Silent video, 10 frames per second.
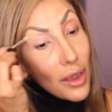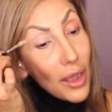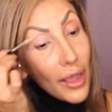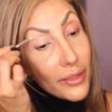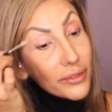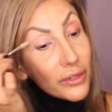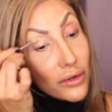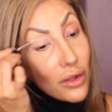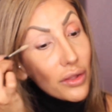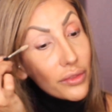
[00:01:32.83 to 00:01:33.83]
eyelid
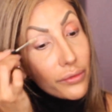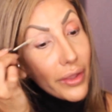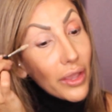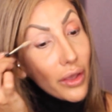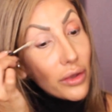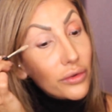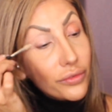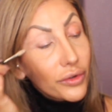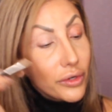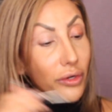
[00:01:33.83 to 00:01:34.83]
all the way
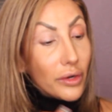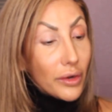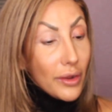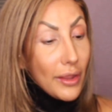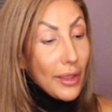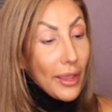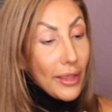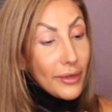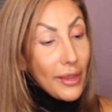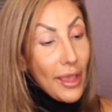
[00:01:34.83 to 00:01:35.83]
over.
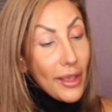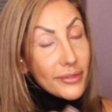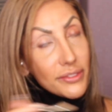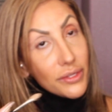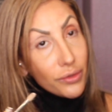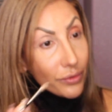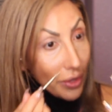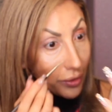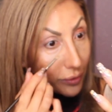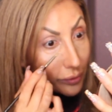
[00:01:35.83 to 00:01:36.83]
And as you
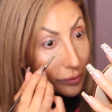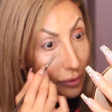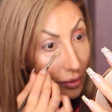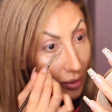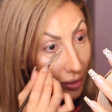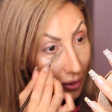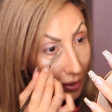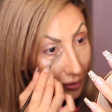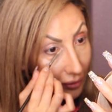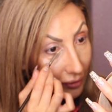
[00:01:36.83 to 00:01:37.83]
know,
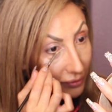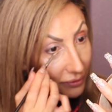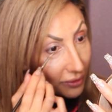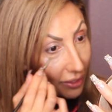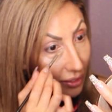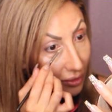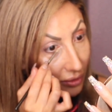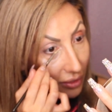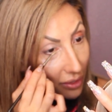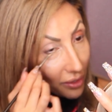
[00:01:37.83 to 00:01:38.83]
I like to
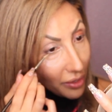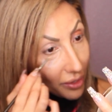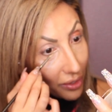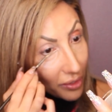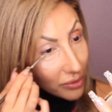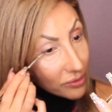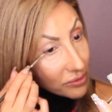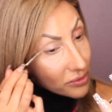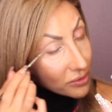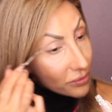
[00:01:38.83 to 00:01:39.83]
take
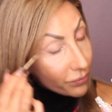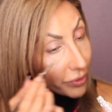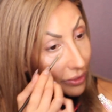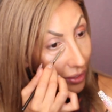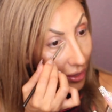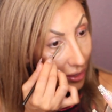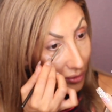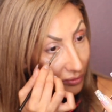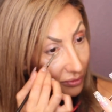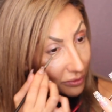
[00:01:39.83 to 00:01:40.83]
and bring it
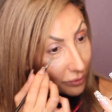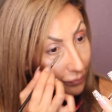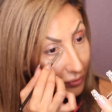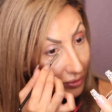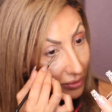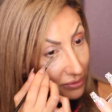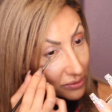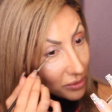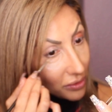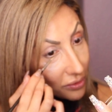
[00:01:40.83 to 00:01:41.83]
under, because
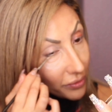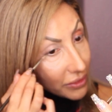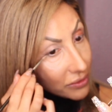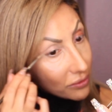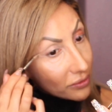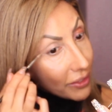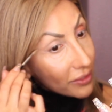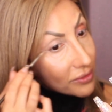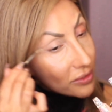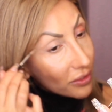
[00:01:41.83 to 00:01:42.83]
although I don't
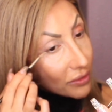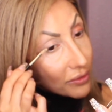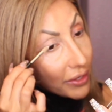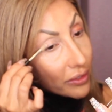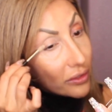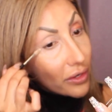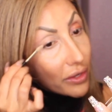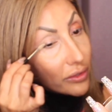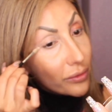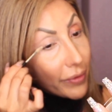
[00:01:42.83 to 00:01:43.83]
like dark liner
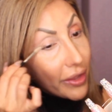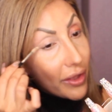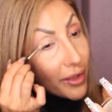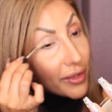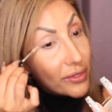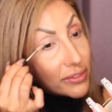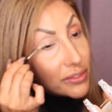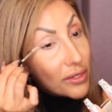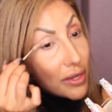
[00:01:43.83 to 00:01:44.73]
under my eyes,